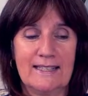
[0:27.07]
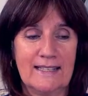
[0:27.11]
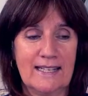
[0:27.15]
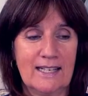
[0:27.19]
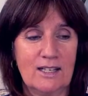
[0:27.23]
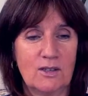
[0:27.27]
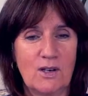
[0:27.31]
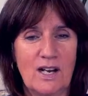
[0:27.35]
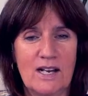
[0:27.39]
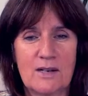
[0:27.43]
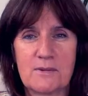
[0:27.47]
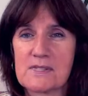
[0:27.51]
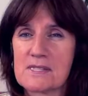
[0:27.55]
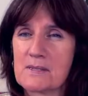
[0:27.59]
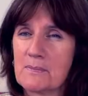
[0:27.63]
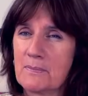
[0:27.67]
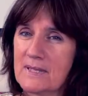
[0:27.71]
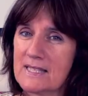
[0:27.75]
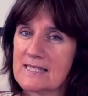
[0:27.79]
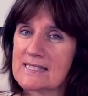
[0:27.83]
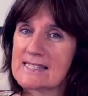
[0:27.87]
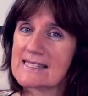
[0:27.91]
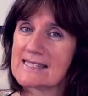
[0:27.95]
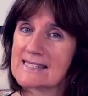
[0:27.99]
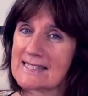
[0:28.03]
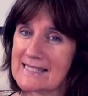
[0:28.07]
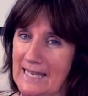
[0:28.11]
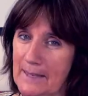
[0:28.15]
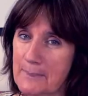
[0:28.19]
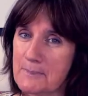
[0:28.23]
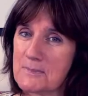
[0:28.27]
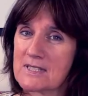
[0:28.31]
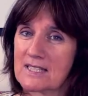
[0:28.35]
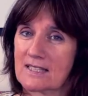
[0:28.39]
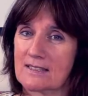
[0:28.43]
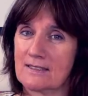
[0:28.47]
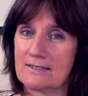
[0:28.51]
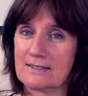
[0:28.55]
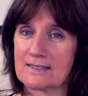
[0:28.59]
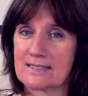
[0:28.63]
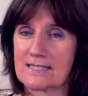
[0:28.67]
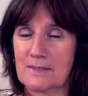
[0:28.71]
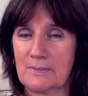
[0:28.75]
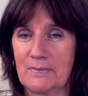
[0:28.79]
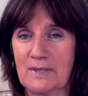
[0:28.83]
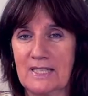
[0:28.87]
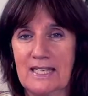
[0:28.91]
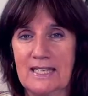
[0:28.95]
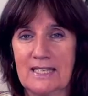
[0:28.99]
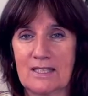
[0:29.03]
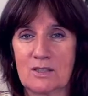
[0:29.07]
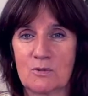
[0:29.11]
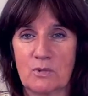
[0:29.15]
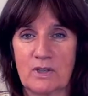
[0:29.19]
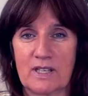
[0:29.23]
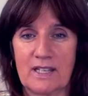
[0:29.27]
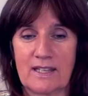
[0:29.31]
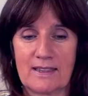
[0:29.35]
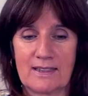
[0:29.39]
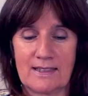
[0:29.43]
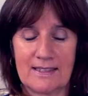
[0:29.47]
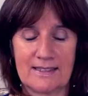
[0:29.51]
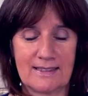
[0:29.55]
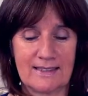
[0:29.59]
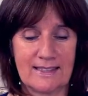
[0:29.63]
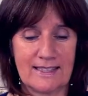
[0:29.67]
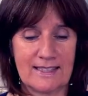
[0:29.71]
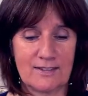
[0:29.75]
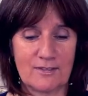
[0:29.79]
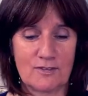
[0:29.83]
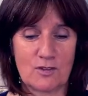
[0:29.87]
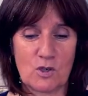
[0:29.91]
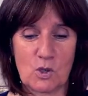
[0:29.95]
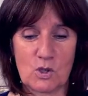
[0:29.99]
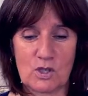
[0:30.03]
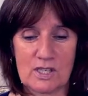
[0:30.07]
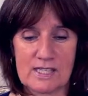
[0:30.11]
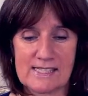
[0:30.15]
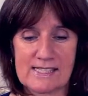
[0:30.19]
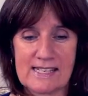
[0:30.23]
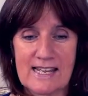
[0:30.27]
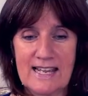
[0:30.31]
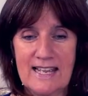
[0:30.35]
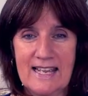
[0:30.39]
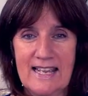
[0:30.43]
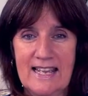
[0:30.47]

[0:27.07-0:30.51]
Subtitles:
Now, I was a bit skeptical to begin with, and then of course,